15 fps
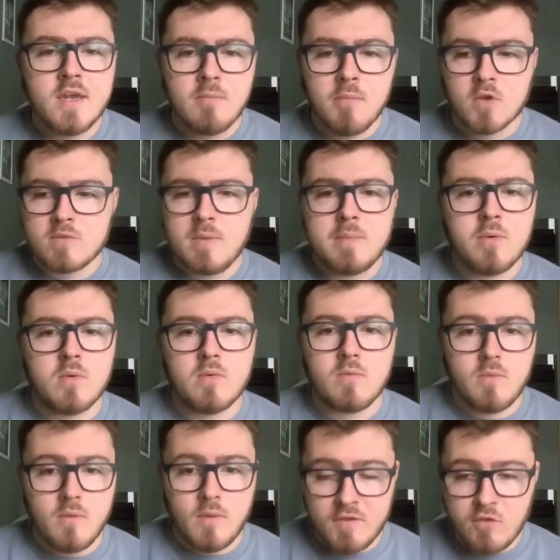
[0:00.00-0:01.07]
Most people,
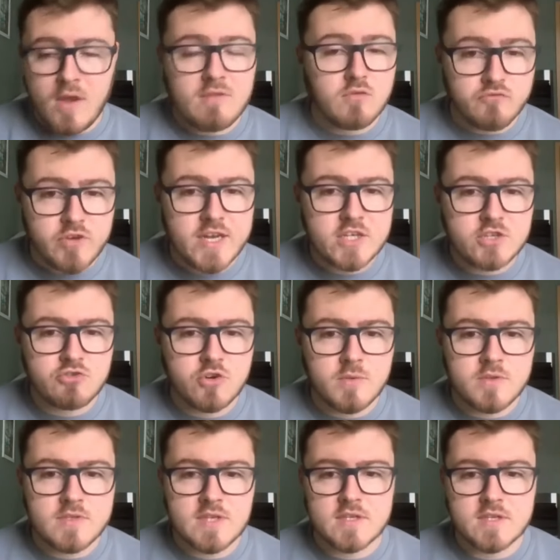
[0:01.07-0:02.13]
if you have a really strong
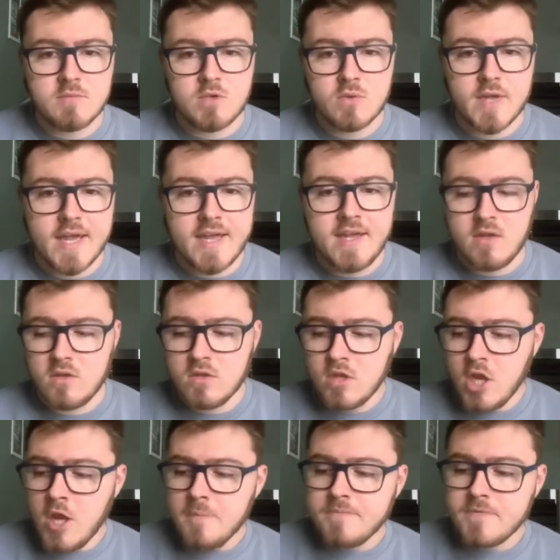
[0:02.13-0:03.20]
immune system, you'll get ill
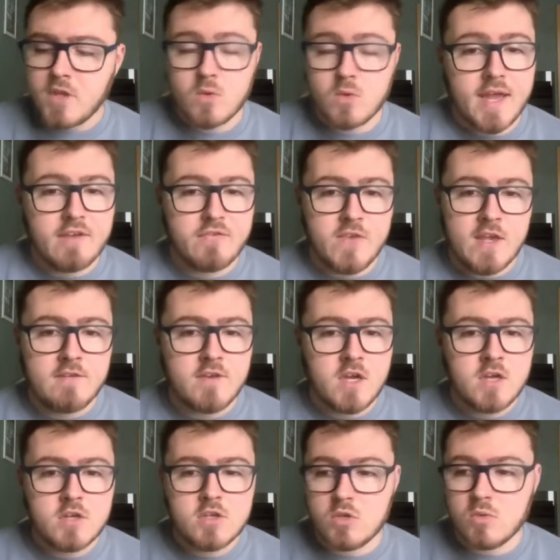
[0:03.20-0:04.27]
You'll get a
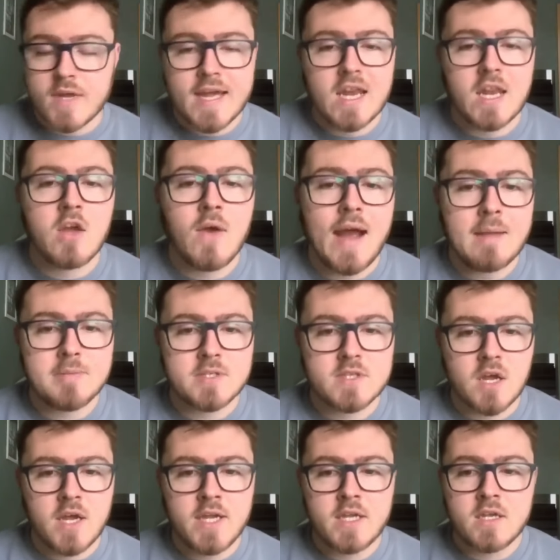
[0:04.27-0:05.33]
fever, you will get low
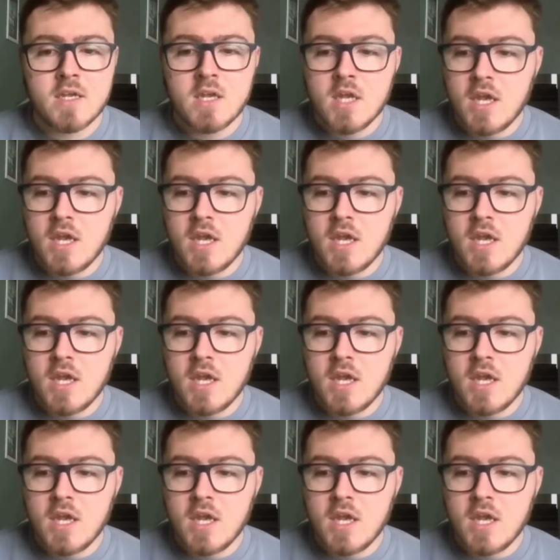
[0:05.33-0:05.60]
appetite.